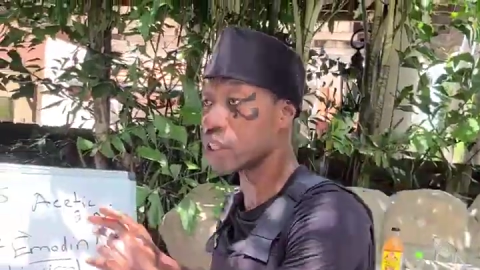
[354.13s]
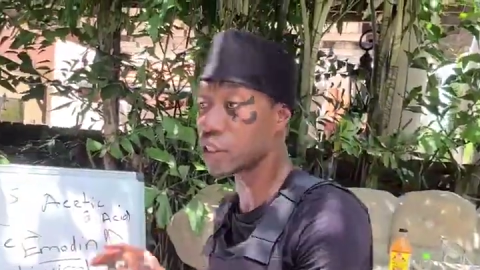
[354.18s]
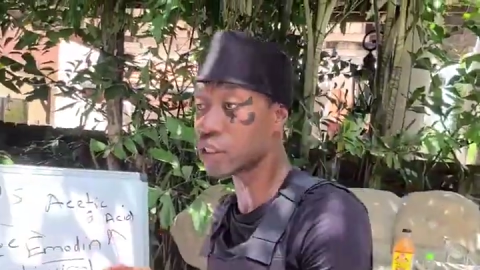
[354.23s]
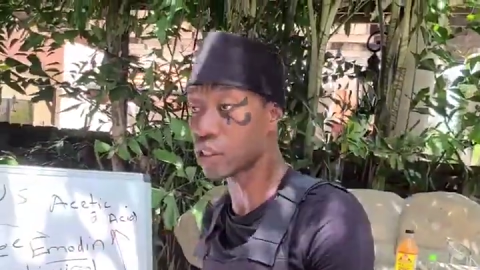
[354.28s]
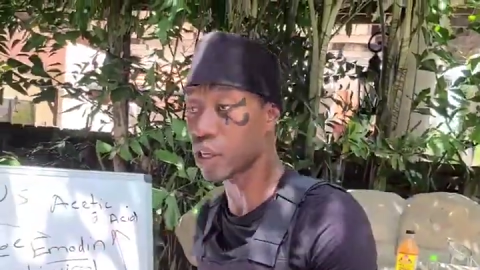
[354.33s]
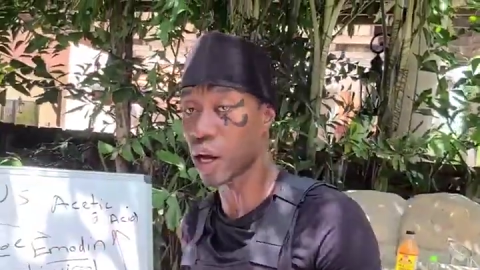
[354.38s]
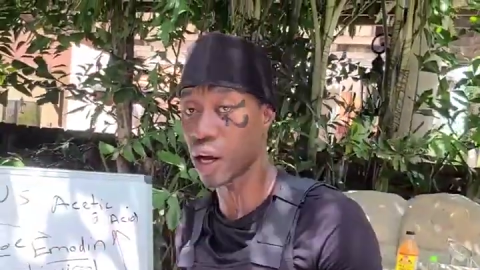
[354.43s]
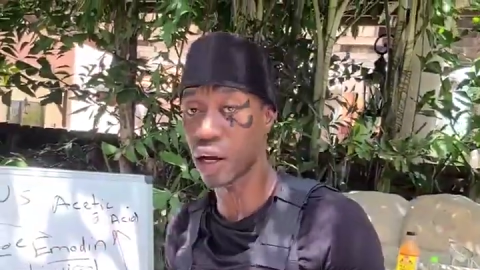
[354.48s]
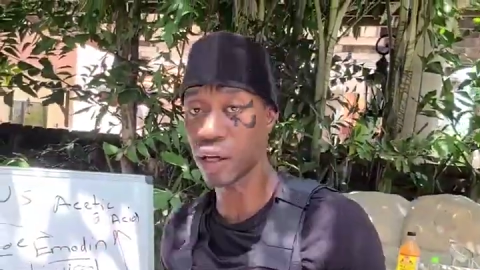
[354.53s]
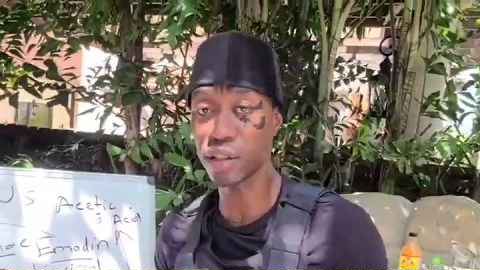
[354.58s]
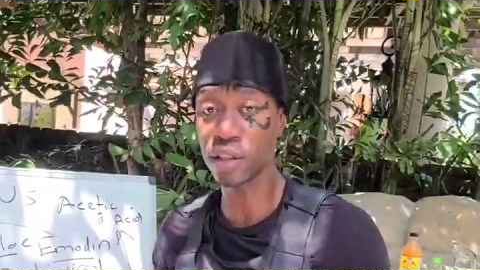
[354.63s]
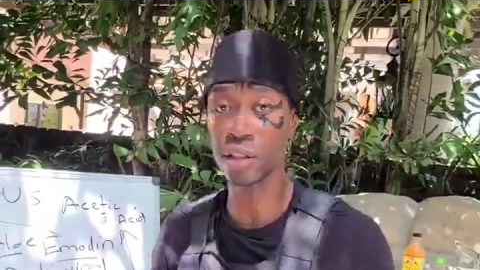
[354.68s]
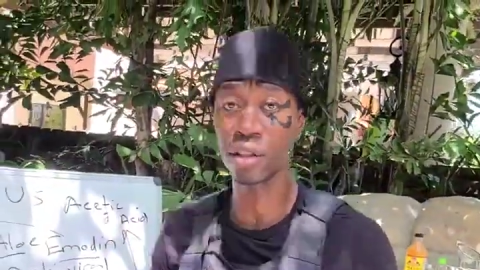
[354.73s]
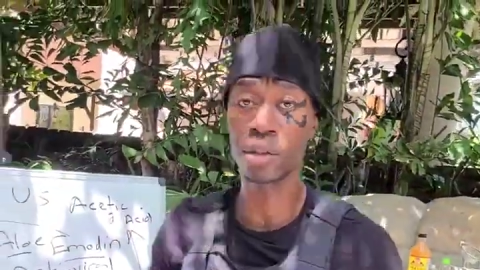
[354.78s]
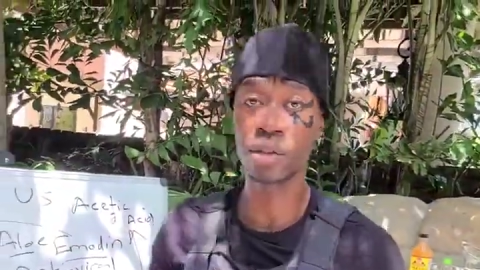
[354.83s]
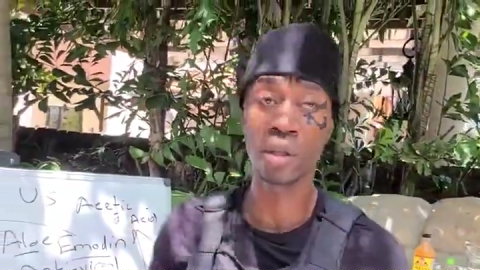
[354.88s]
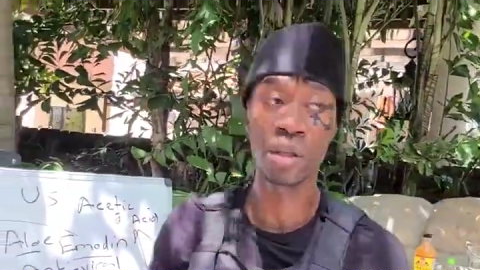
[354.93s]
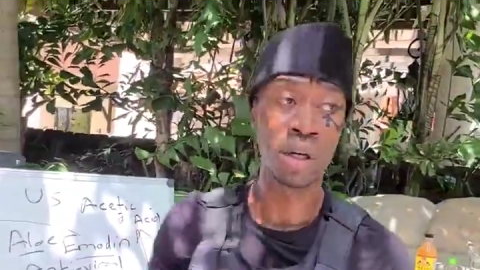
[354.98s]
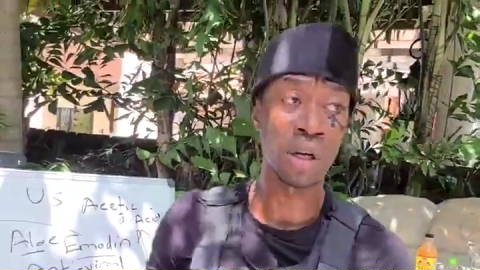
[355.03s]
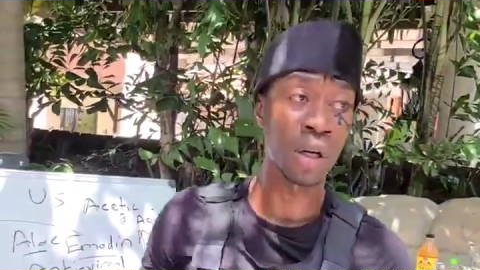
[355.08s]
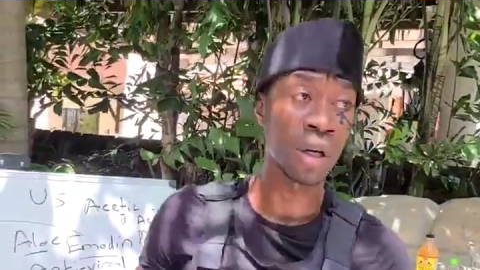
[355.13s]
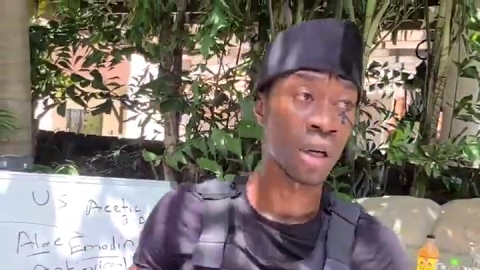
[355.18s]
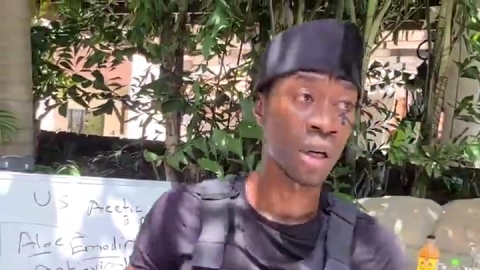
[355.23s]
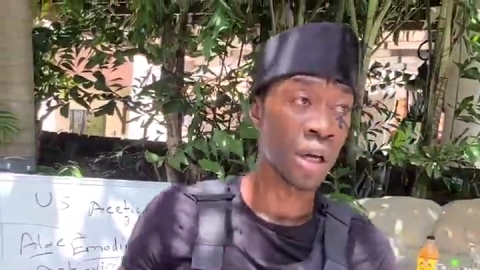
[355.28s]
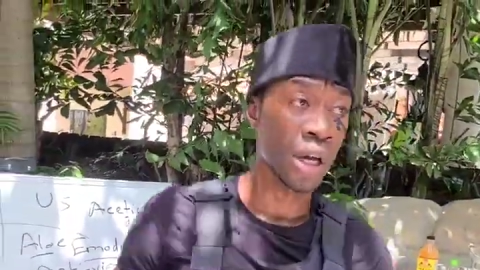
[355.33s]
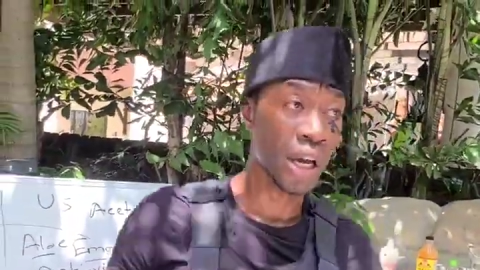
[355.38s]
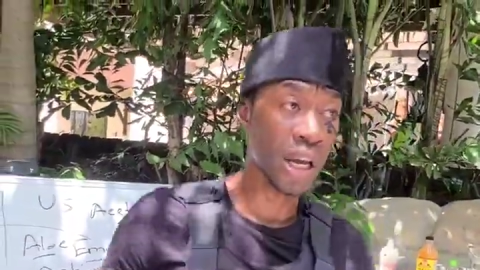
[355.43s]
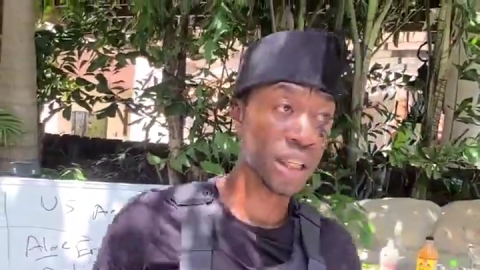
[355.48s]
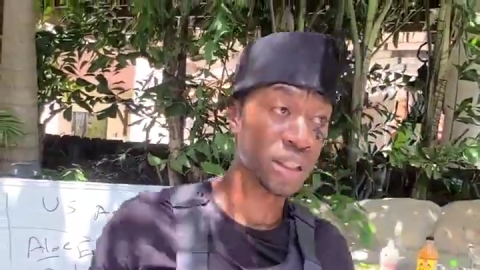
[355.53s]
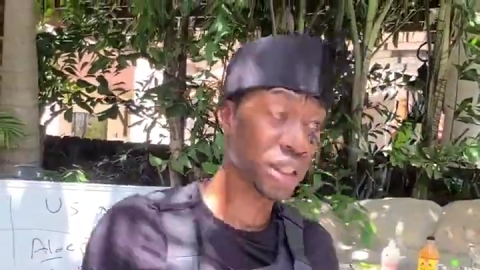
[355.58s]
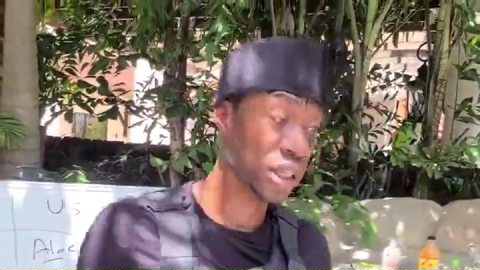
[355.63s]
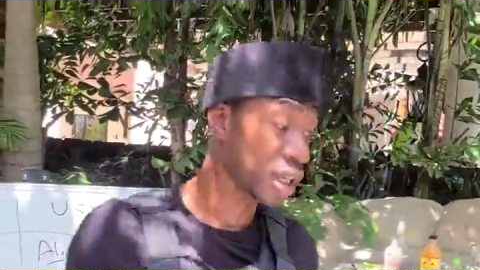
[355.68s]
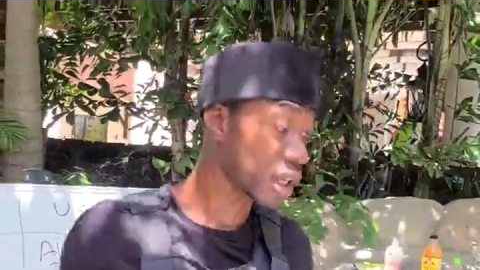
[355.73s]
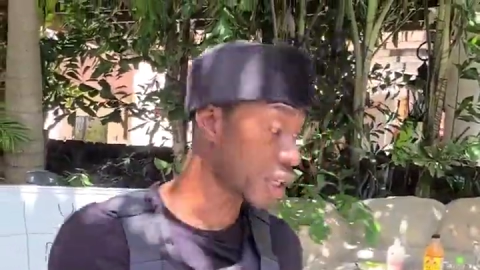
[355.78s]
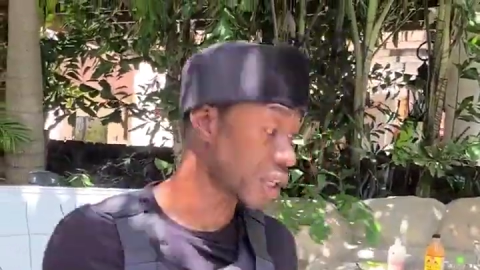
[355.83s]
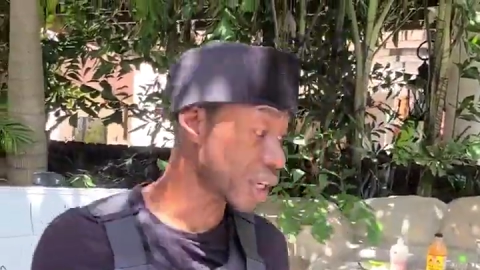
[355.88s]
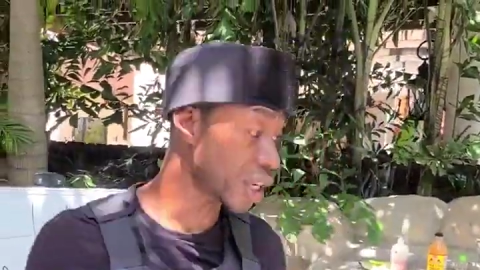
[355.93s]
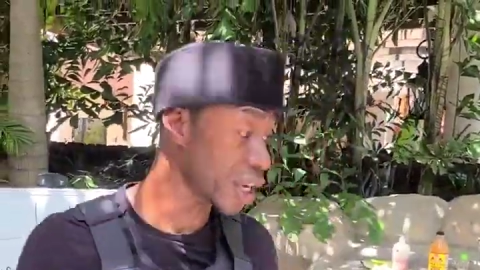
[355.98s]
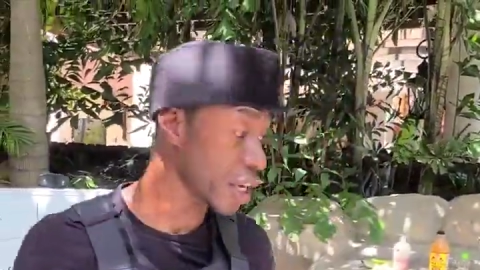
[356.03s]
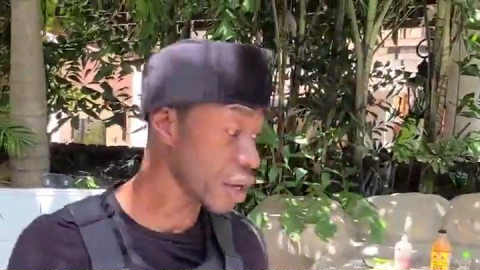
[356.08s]
this does is it
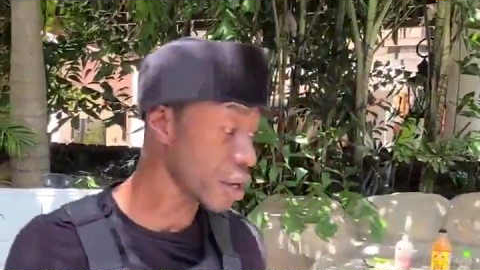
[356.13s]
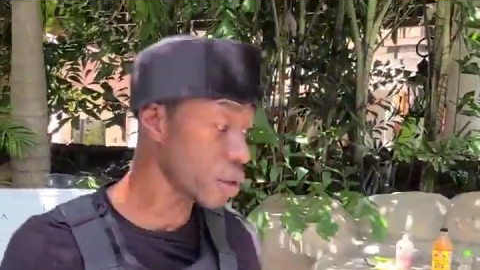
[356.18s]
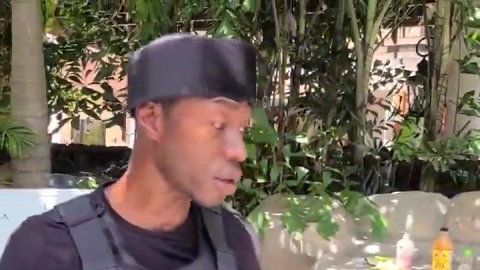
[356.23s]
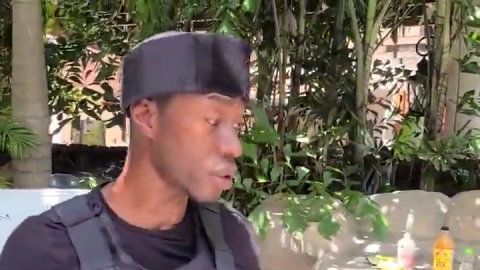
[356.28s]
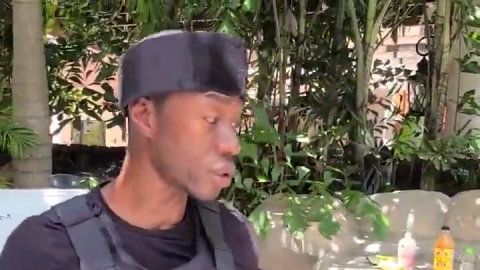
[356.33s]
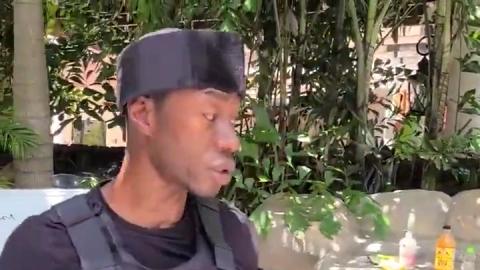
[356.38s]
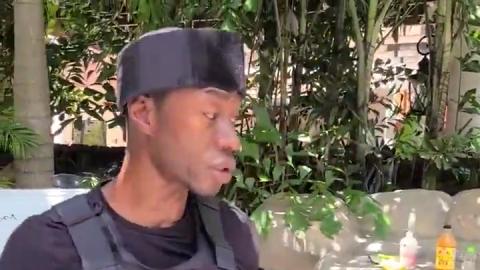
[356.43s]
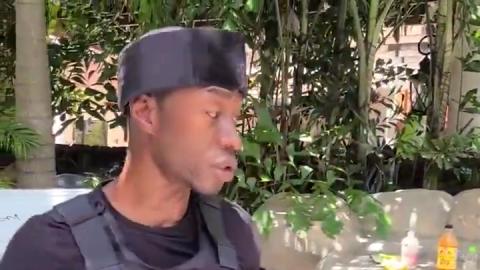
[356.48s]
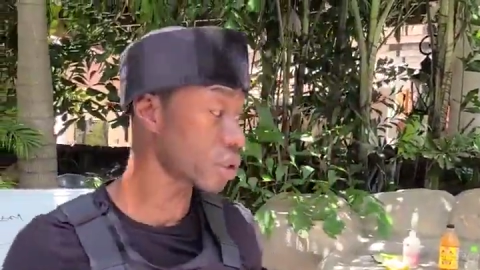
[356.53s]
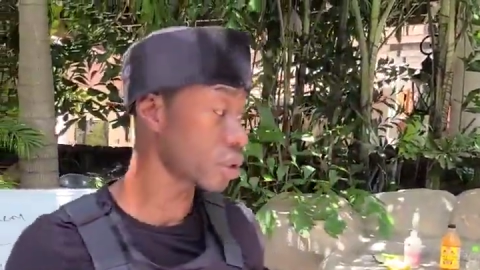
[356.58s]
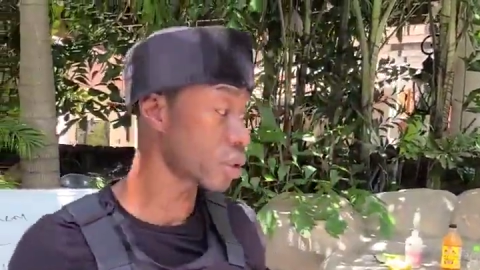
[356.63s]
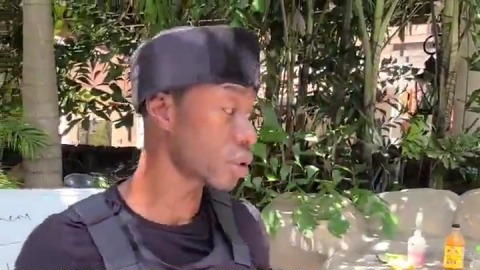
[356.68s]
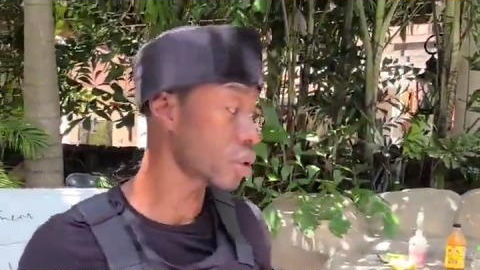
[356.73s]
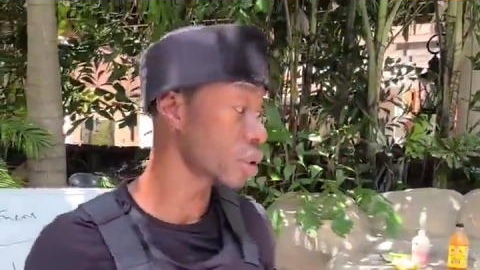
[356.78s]
kills